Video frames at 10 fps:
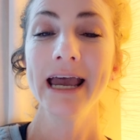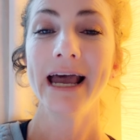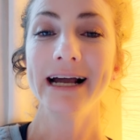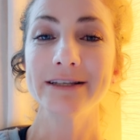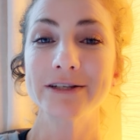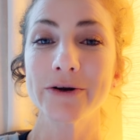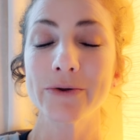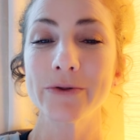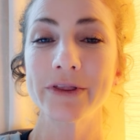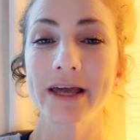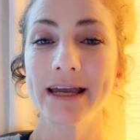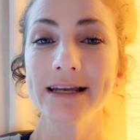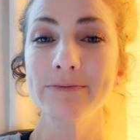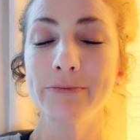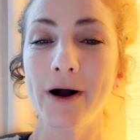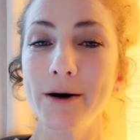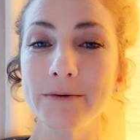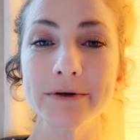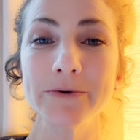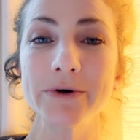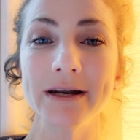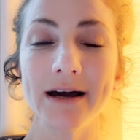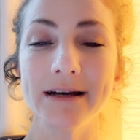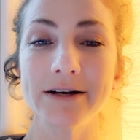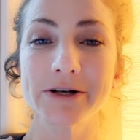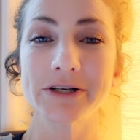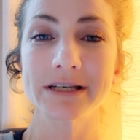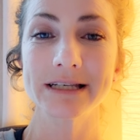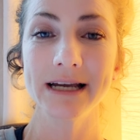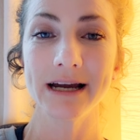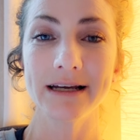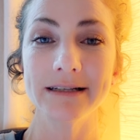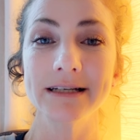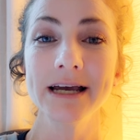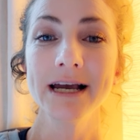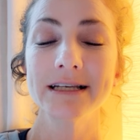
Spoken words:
And so they probably would not understand